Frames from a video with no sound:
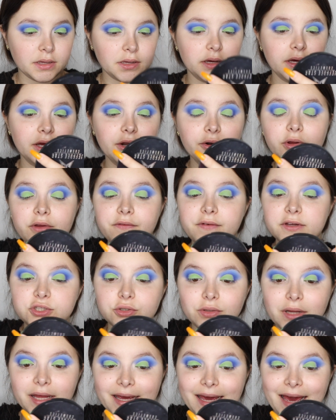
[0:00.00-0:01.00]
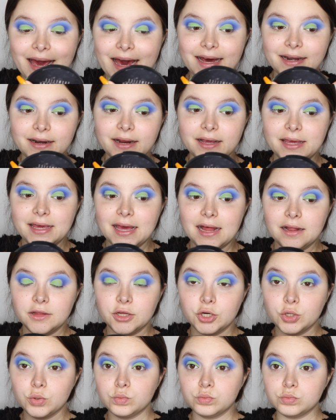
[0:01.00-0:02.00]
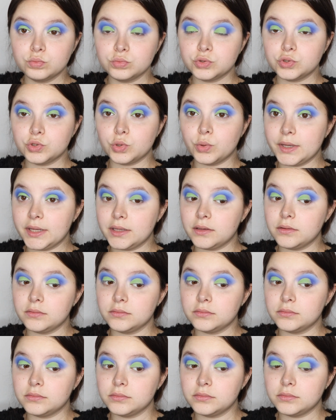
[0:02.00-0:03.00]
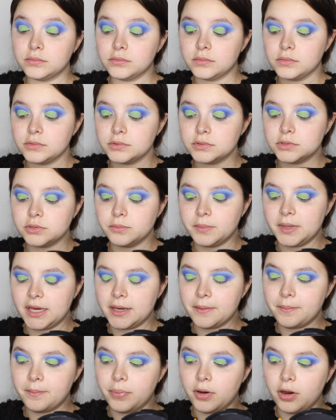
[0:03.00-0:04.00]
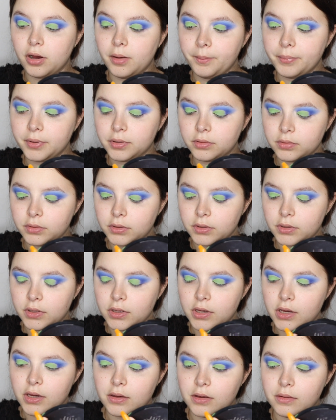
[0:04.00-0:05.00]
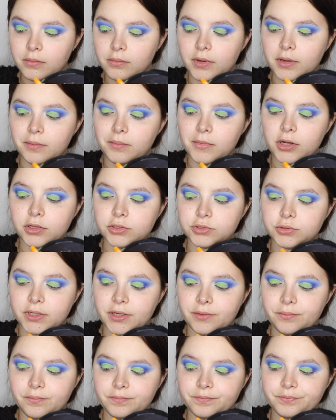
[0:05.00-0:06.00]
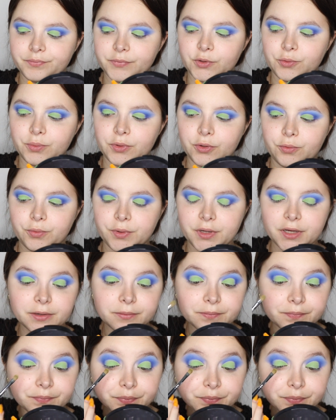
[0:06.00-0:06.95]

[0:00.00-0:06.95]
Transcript: I don't know if I should like add yellow to it to make it pop. I'm gonna try real quick.